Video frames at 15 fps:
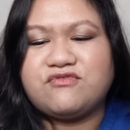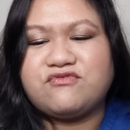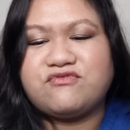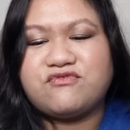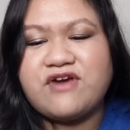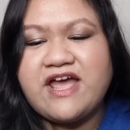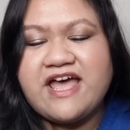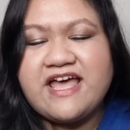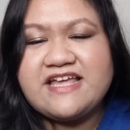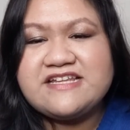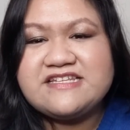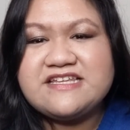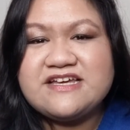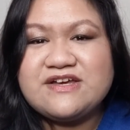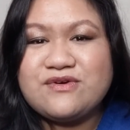
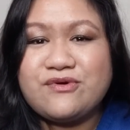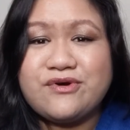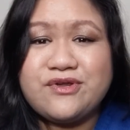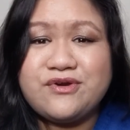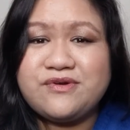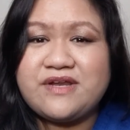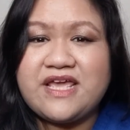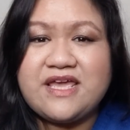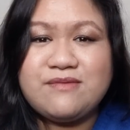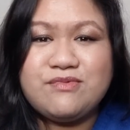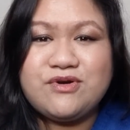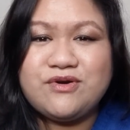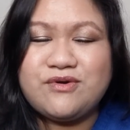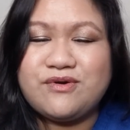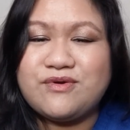friend or your
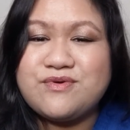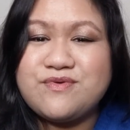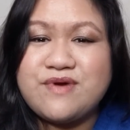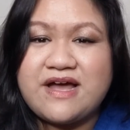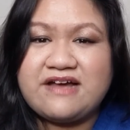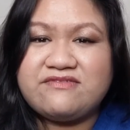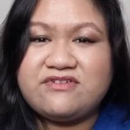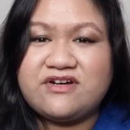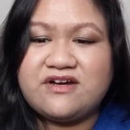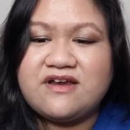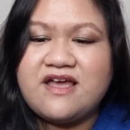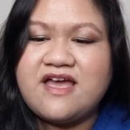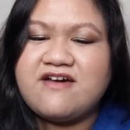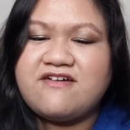neighbor or whoever